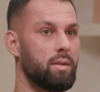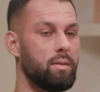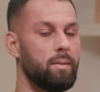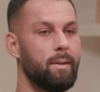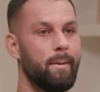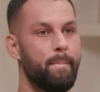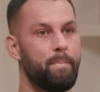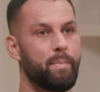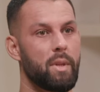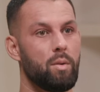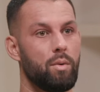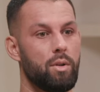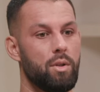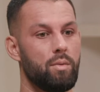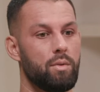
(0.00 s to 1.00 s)
So
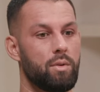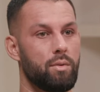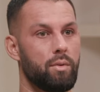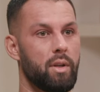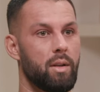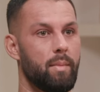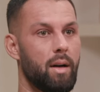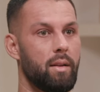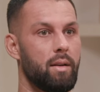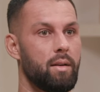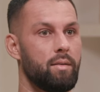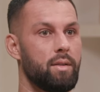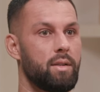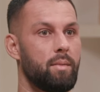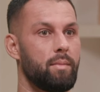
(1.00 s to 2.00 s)
what you were talking about
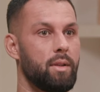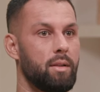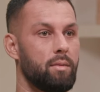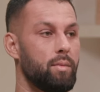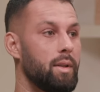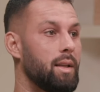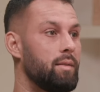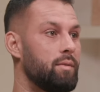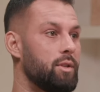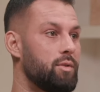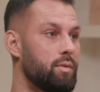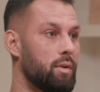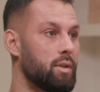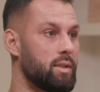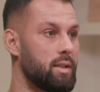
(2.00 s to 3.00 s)
there is something that we leverage
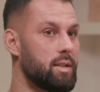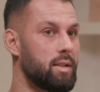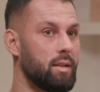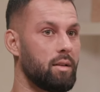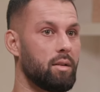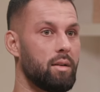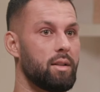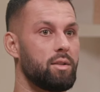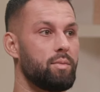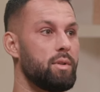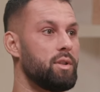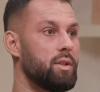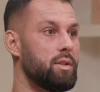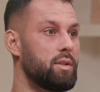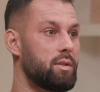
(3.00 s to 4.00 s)
for our existing clients,
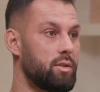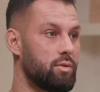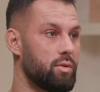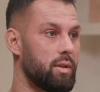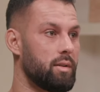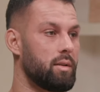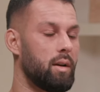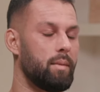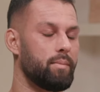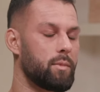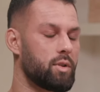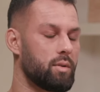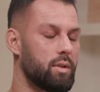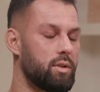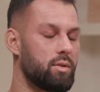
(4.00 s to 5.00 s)
which is
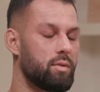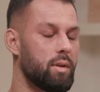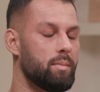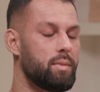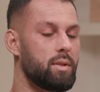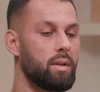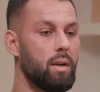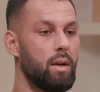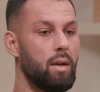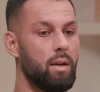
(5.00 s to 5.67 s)
Scripts,